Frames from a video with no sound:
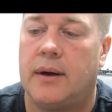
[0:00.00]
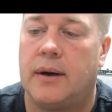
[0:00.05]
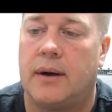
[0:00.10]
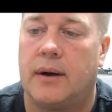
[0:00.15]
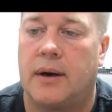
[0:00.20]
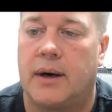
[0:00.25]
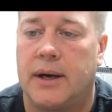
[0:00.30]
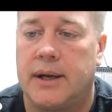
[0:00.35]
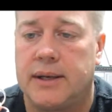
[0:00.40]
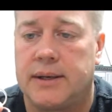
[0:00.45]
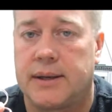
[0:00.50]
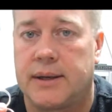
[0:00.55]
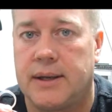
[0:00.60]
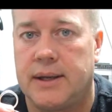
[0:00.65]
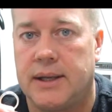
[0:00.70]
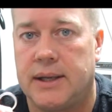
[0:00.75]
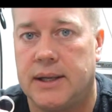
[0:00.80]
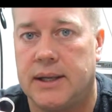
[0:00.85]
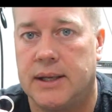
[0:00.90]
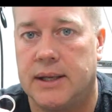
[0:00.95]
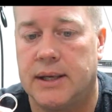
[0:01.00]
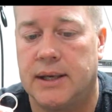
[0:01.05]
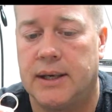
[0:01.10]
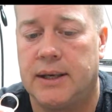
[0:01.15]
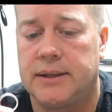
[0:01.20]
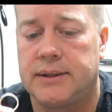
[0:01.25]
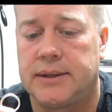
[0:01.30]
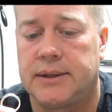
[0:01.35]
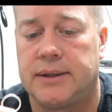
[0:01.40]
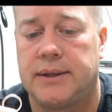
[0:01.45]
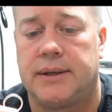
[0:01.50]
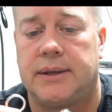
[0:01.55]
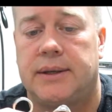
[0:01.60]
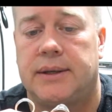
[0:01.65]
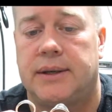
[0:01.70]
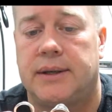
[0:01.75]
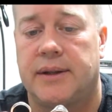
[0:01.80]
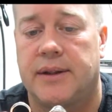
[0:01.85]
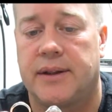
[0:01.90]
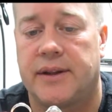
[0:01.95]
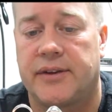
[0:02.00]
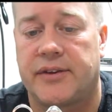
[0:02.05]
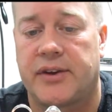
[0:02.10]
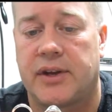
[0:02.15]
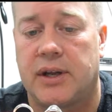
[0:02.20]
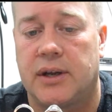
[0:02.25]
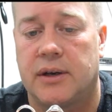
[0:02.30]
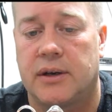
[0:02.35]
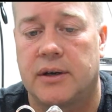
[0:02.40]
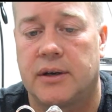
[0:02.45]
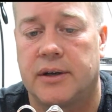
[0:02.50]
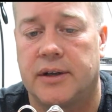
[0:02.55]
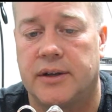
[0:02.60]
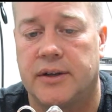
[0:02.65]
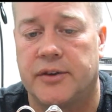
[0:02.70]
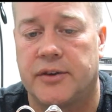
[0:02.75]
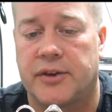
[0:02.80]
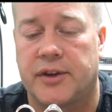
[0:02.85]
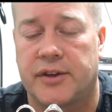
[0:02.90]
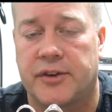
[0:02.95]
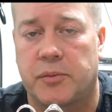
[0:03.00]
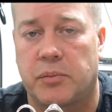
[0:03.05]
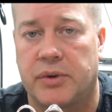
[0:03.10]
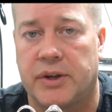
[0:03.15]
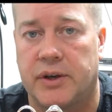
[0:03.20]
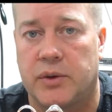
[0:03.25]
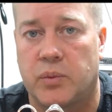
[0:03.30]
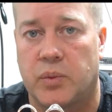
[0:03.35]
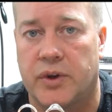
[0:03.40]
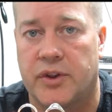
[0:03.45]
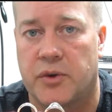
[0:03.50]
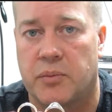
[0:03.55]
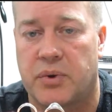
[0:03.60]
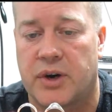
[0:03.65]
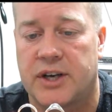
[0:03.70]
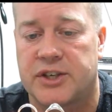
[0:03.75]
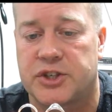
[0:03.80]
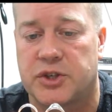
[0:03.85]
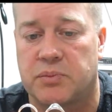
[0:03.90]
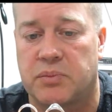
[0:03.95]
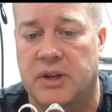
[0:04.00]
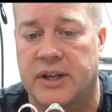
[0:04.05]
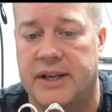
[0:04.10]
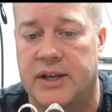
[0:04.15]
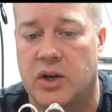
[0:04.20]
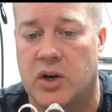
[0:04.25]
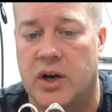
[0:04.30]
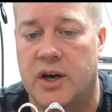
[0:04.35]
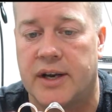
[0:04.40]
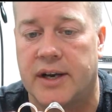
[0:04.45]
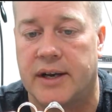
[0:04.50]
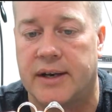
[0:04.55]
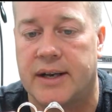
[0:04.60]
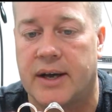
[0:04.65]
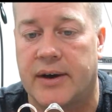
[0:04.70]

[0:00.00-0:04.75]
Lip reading: all right, and this here is a splint with a pressure plate on it.